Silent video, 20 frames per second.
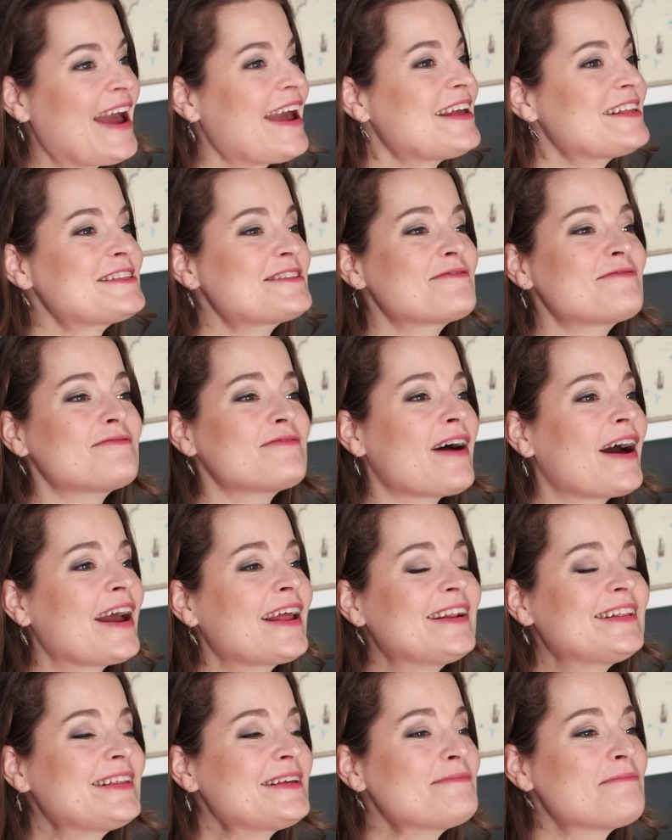It's
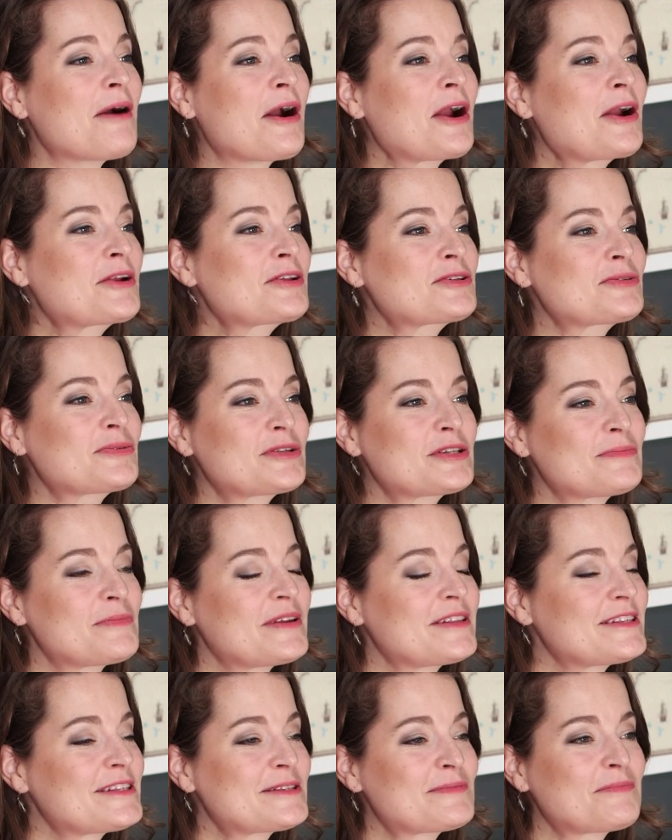finally March, which
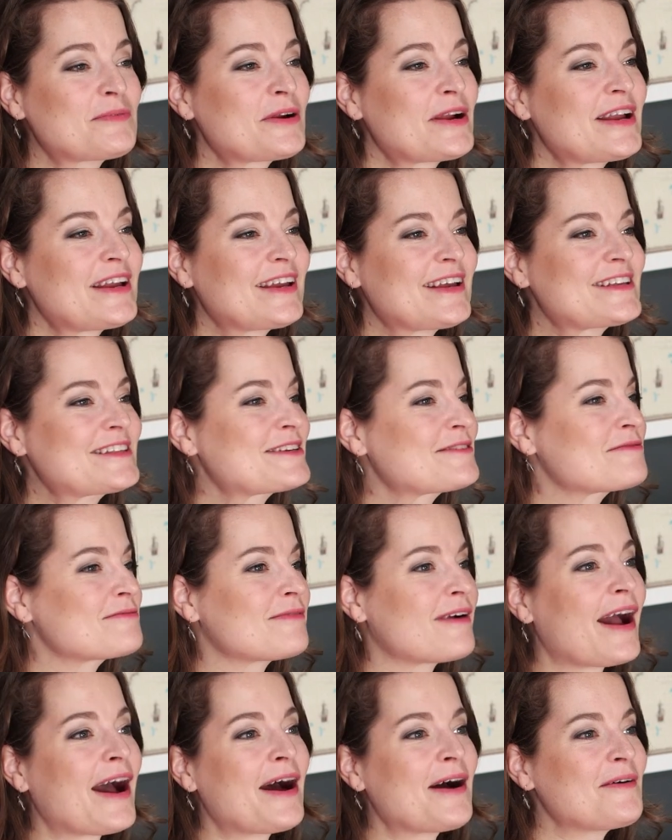means spring is
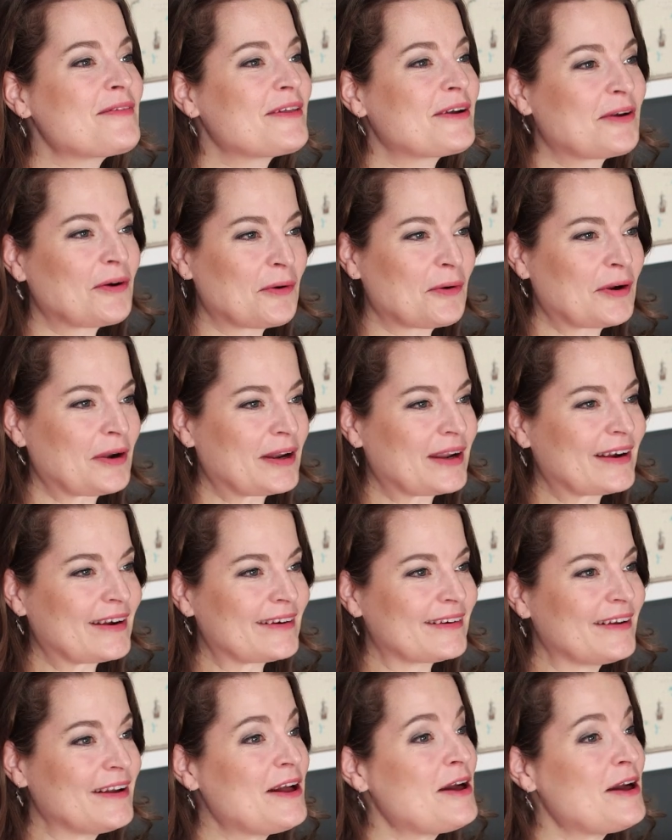around the corner,